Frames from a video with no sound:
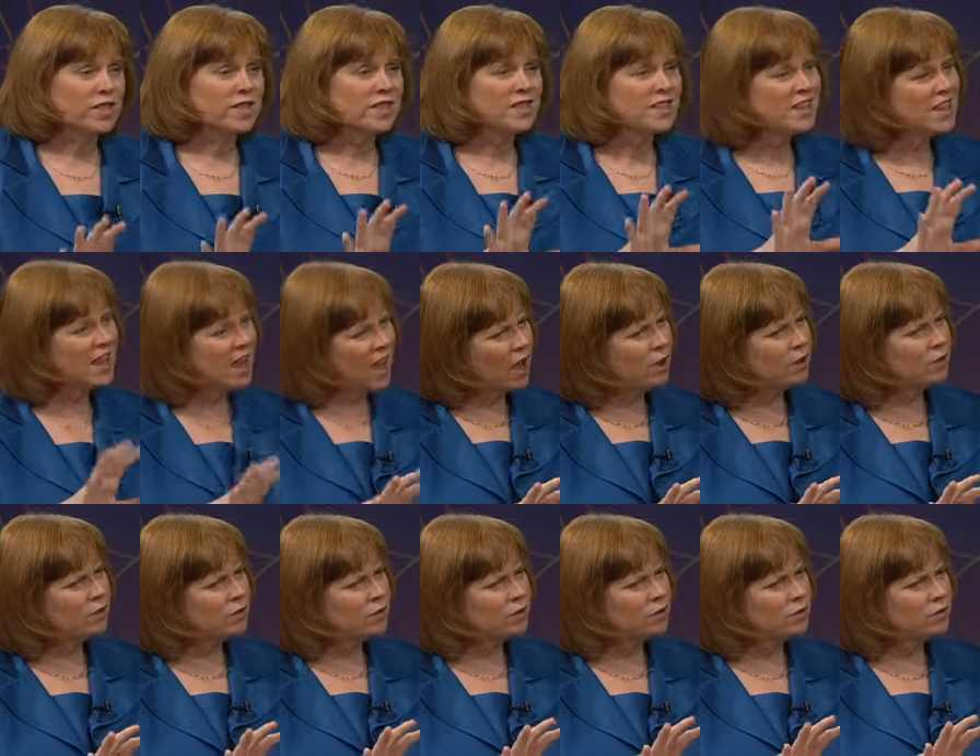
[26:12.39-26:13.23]
Is that
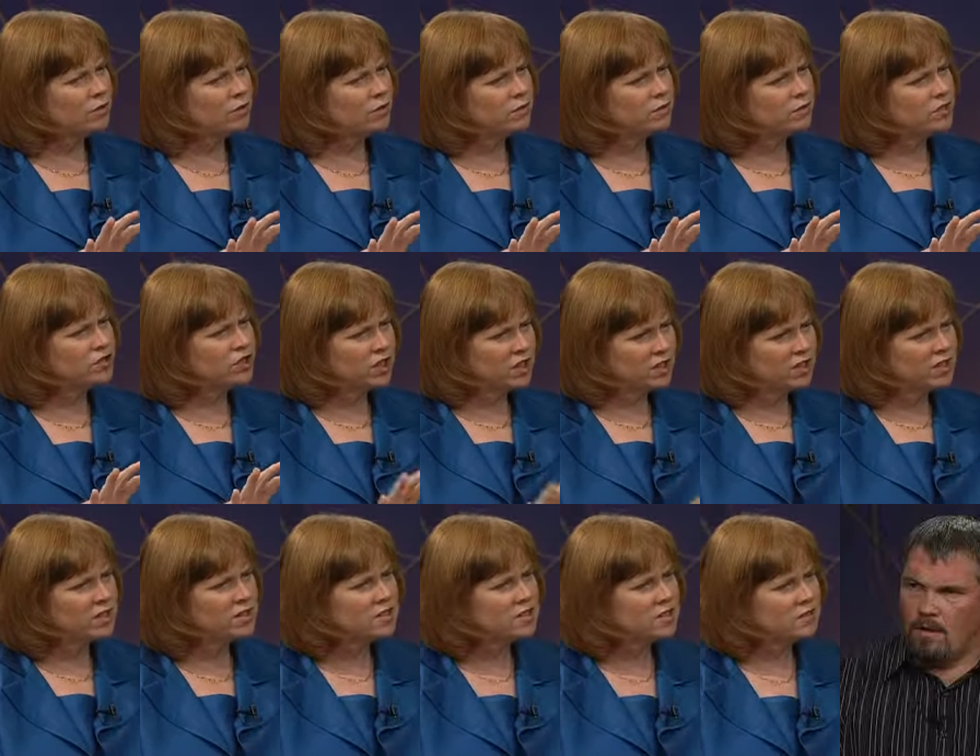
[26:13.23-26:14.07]
the
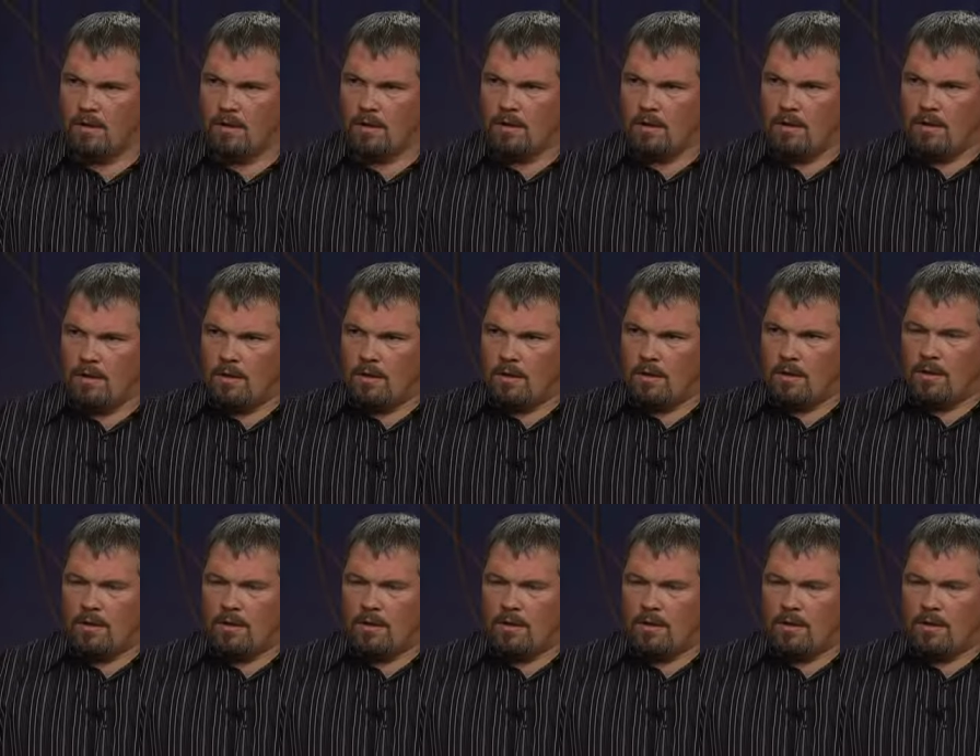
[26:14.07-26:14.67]
genesis of this book?